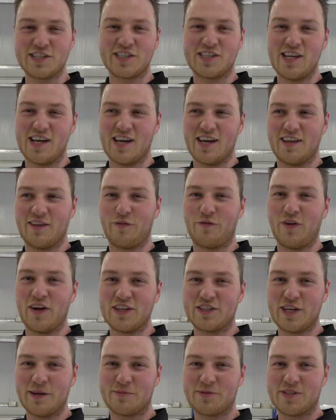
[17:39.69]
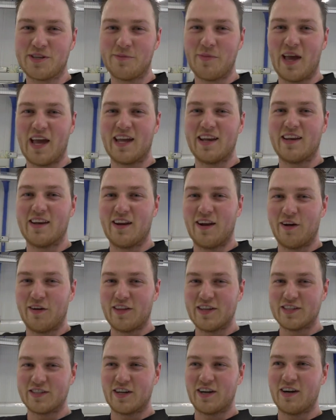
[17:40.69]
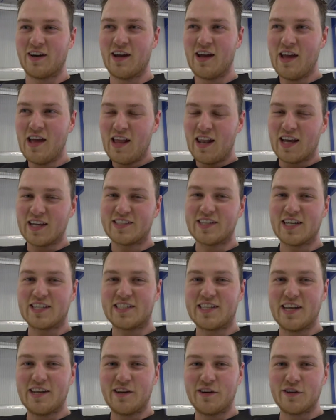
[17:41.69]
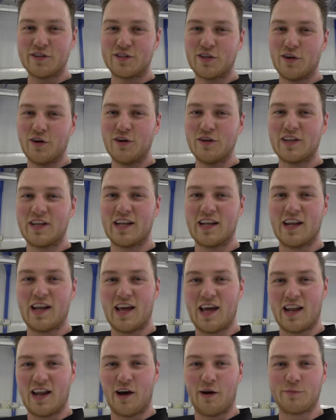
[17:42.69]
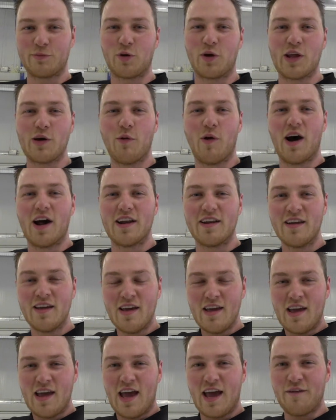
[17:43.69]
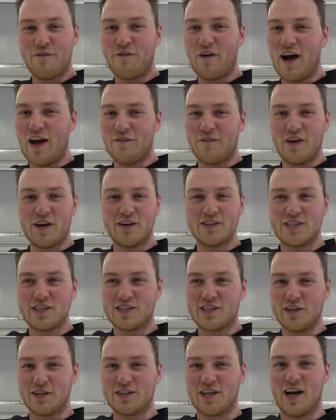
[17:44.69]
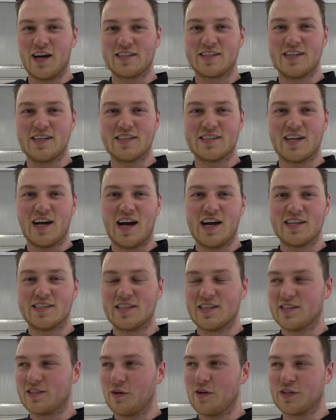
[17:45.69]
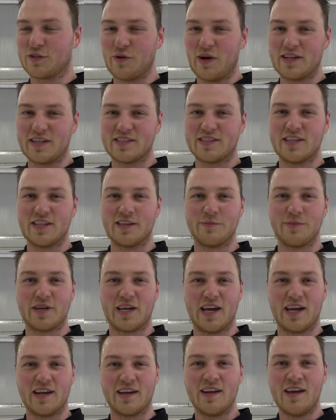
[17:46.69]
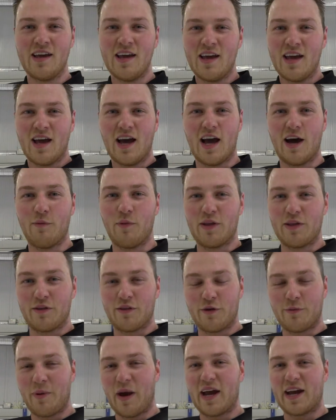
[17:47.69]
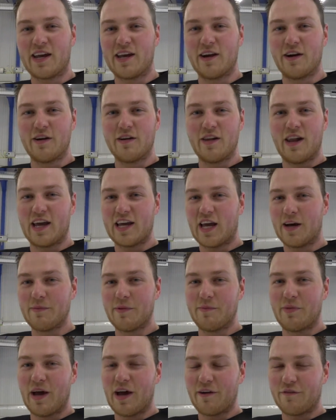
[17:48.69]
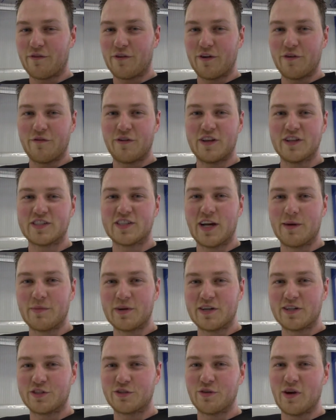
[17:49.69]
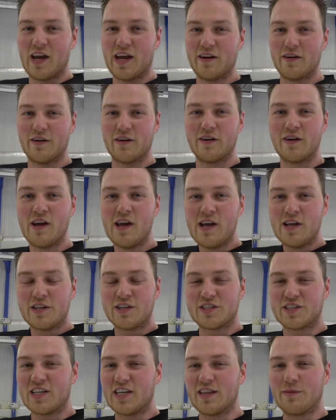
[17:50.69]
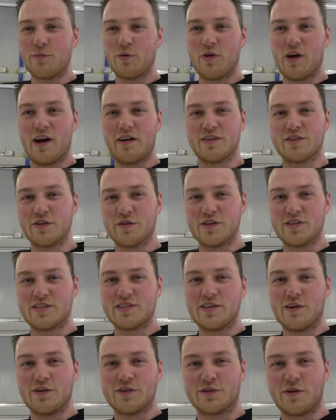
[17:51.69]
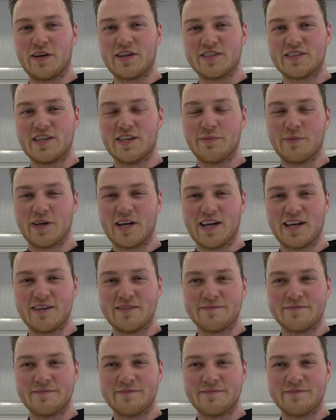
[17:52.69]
Just the friendships you made, you know, these are like 16 years old and now I'm 21 and 5 years, you still talk to these guys and it's always great to see them again. Whether they're back here, like coming back for the summer to train or just seeing them around, it's always great to see them again.